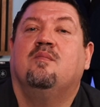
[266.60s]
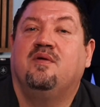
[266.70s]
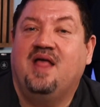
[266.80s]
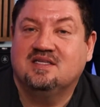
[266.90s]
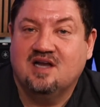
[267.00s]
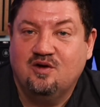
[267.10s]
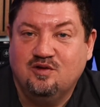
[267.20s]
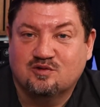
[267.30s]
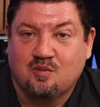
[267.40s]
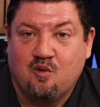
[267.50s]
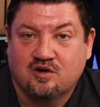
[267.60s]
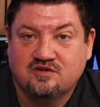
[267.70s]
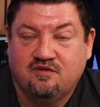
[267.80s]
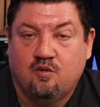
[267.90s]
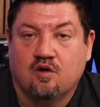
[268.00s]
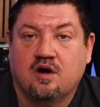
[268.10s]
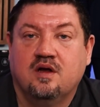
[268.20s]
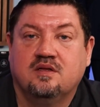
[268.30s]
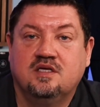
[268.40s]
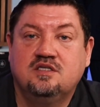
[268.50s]
But that's not who this report is for.
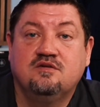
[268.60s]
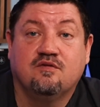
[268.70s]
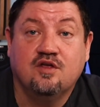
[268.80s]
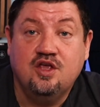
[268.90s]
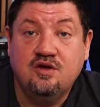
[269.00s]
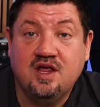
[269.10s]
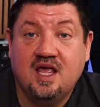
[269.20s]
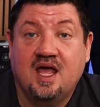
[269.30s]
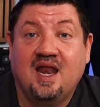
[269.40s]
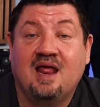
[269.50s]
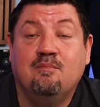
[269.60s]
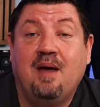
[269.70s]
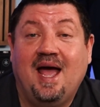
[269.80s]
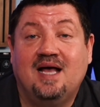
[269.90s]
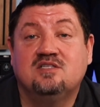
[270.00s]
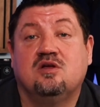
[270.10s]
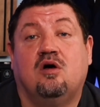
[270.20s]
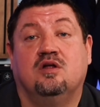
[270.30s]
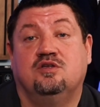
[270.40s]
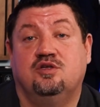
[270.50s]
This is for you to get and pass
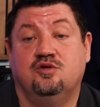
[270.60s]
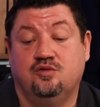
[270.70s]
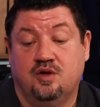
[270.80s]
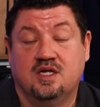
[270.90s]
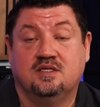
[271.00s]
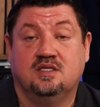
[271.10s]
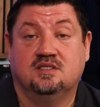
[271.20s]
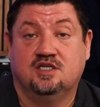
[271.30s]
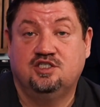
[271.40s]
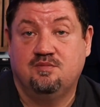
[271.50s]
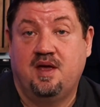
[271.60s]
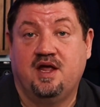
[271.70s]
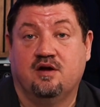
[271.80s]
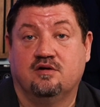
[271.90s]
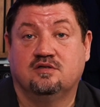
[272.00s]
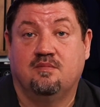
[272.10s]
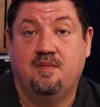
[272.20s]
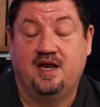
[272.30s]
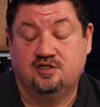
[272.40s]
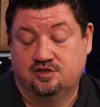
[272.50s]
on to decision makers,
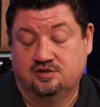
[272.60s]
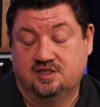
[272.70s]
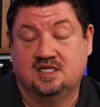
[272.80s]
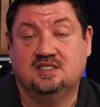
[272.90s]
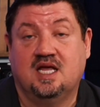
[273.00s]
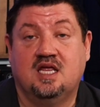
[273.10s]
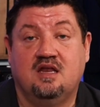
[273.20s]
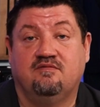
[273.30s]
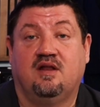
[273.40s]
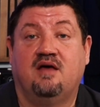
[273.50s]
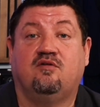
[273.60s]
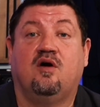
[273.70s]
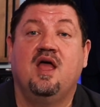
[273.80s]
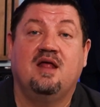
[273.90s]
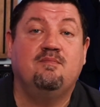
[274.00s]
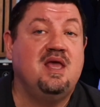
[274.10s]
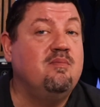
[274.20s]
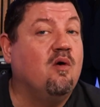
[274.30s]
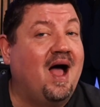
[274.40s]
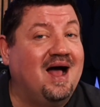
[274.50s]
managers, executive level, and
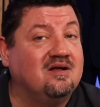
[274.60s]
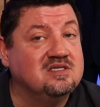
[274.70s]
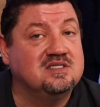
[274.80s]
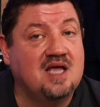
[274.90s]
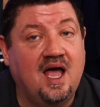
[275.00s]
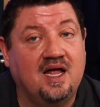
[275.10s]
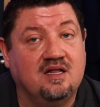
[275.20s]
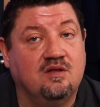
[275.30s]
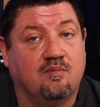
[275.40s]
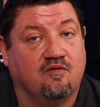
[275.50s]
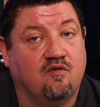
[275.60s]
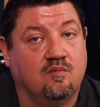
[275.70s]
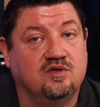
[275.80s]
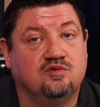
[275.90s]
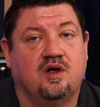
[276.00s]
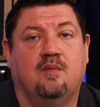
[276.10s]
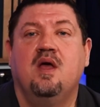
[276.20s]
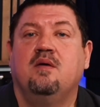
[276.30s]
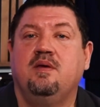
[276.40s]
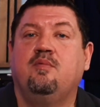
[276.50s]
people outside the performance realm,
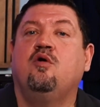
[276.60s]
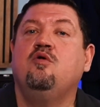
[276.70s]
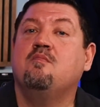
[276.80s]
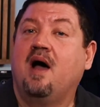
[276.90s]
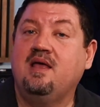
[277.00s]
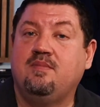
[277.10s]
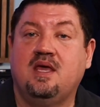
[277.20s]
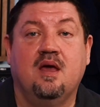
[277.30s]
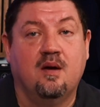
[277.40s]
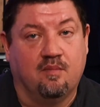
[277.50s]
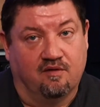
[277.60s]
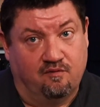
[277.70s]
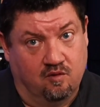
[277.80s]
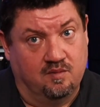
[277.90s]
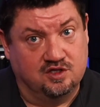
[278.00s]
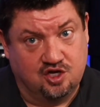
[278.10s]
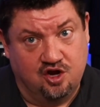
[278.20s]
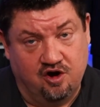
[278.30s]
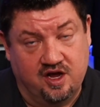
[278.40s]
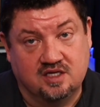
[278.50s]
people who might be performance
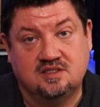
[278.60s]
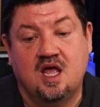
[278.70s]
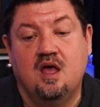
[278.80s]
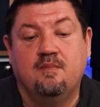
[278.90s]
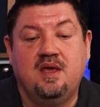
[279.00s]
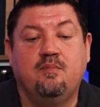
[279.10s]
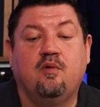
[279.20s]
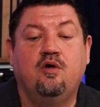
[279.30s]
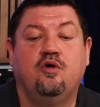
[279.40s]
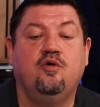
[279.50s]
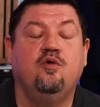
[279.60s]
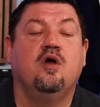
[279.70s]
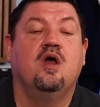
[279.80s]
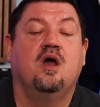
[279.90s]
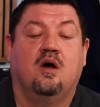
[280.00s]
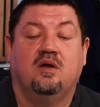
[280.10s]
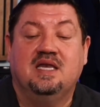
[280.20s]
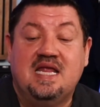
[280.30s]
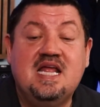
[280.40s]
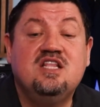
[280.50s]
curious, people who
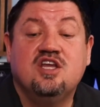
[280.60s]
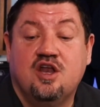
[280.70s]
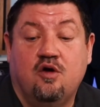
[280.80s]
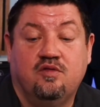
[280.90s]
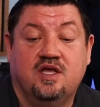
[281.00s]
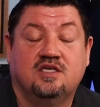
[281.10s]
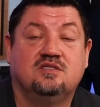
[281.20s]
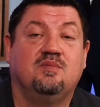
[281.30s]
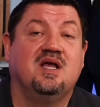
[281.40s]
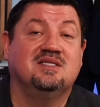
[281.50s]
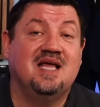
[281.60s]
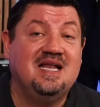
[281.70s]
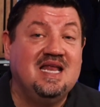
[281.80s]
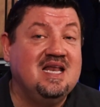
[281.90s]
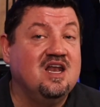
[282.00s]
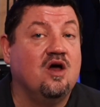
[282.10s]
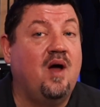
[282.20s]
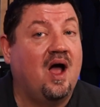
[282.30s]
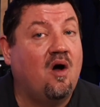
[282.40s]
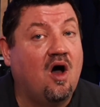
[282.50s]
need to know this because they need to know
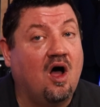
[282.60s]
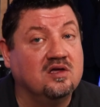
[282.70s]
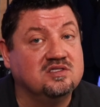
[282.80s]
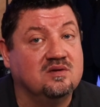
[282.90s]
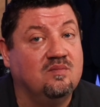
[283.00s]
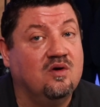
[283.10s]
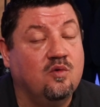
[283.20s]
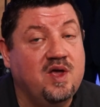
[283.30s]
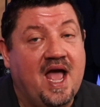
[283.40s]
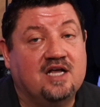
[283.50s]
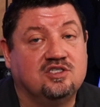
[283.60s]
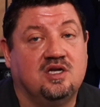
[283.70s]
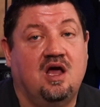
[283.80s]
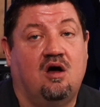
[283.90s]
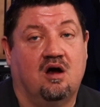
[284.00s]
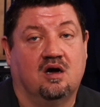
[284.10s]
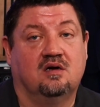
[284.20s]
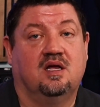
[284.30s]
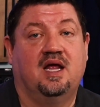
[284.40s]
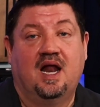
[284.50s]
how awesome we actually are.
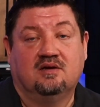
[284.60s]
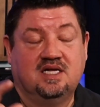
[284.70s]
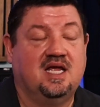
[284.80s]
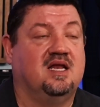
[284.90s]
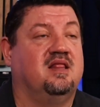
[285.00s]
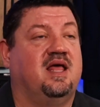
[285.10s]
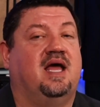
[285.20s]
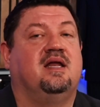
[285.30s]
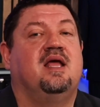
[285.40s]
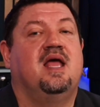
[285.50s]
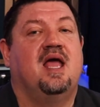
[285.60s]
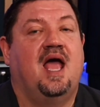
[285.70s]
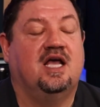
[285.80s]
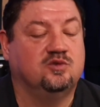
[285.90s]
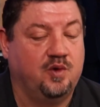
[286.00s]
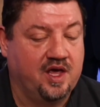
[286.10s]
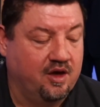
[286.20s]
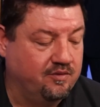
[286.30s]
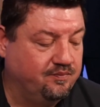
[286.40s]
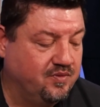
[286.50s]
And I'll dig into that as we
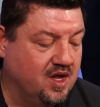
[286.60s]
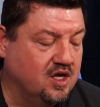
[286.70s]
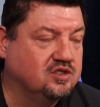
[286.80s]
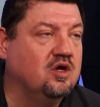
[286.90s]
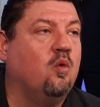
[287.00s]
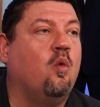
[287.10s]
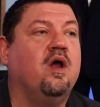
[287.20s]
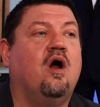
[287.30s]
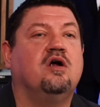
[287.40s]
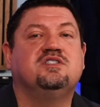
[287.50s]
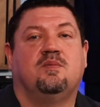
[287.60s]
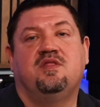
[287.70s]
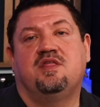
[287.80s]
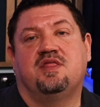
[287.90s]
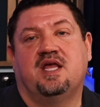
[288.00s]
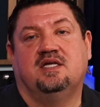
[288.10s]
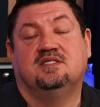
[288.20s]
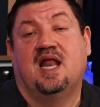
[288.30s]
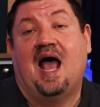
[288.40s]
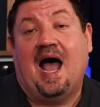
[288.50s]
go. So what are some of the things
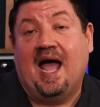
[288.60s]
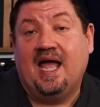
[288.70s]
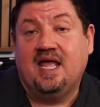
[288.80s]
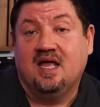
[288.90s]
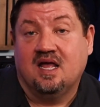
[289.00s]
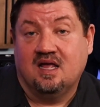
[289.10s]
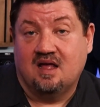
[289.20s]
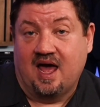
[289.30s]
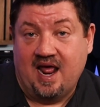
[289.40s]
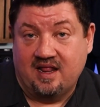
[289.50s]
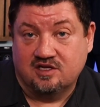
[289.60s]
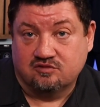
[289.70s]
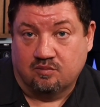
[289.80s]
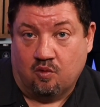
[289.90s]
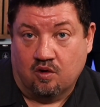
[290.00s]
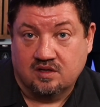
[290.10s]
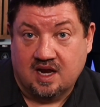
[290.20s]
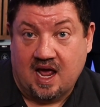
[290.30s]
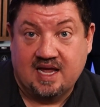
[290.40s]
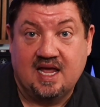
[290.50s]
that I got out of this report
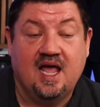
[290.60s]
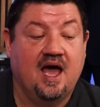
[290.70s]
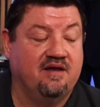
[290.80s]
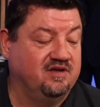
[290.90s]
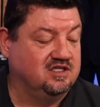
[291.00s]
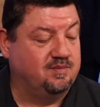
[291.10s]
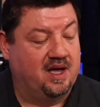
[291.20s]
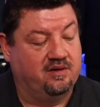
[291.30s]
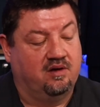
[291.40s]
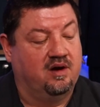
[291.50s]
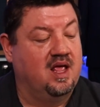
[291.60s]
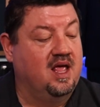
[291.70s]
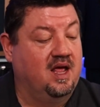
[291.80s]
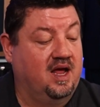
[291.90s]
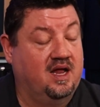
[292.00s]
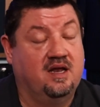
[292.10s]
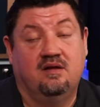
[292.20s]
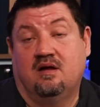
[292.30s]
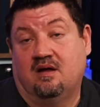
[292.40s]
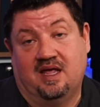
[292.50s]
that I can kind of expound on? And
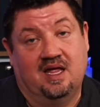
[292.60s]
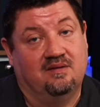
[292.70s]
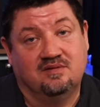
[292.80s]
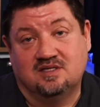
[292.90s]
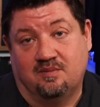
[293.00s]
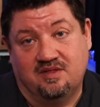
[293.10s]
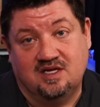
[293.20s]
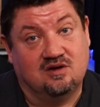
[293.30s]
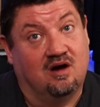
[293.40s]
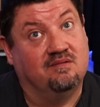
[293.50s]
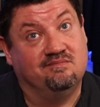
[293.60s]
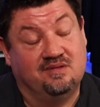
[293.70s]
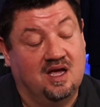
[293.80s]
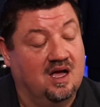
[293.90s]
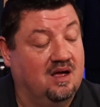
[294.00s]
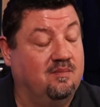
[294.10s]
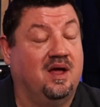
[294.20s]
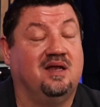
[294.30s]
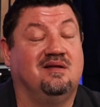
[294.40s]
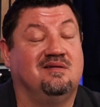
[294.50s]
again, some of these are duh,
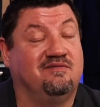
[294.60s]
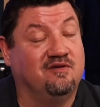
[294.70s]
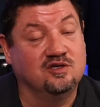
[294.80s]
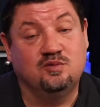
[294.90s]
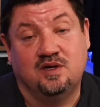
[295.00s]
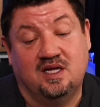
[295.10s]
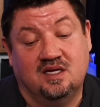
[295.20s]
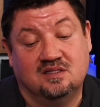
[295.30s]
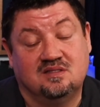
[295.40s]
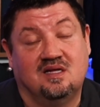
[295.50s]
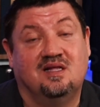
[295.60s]
but the first one is